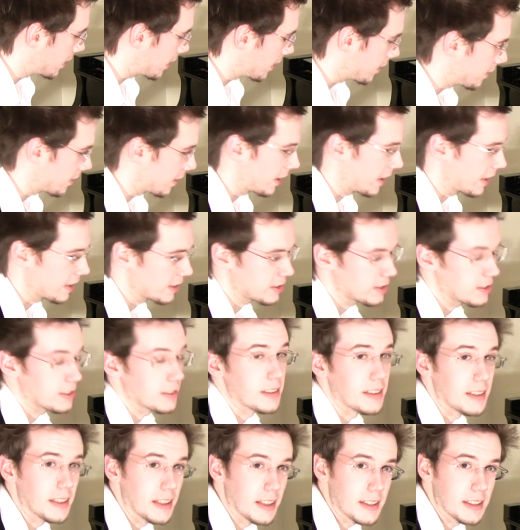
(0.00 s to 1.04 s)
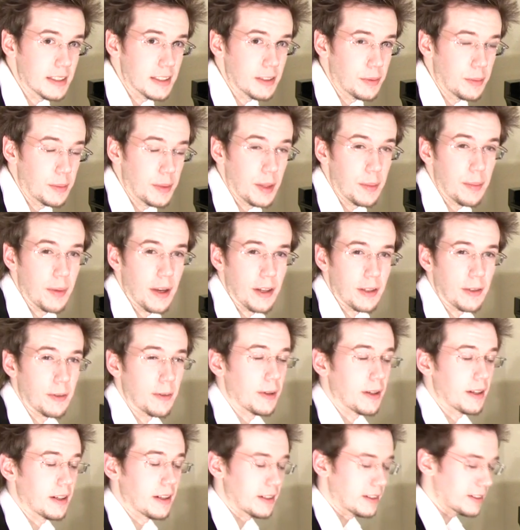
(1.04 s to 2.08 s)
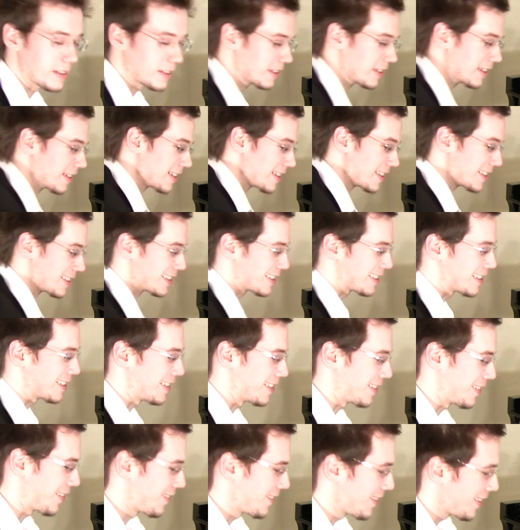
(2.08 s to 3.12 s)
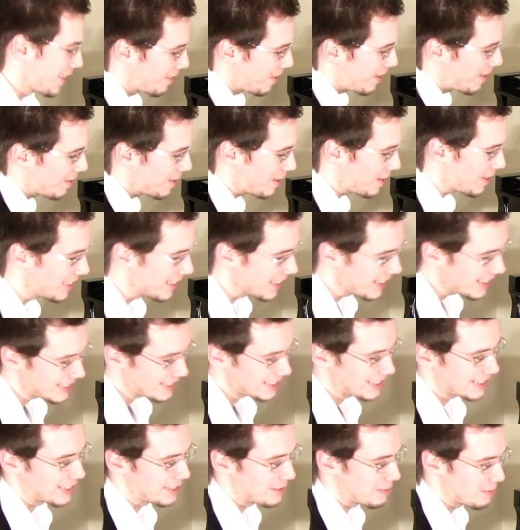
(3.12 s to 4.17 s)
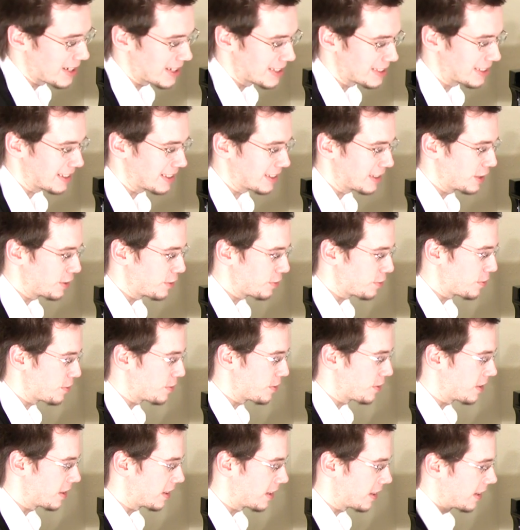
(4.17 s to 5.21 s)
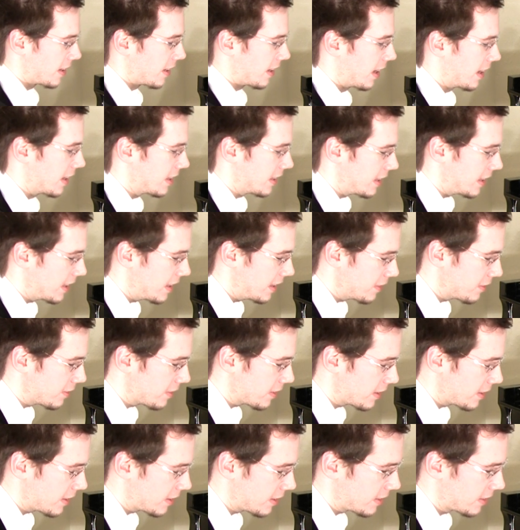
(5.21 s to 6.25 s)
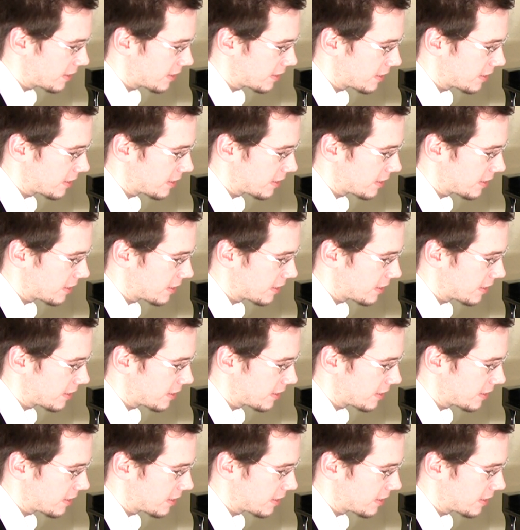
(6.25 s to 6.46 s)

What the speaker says: down. I guess listen would be a better word. So we want to listen basically for an even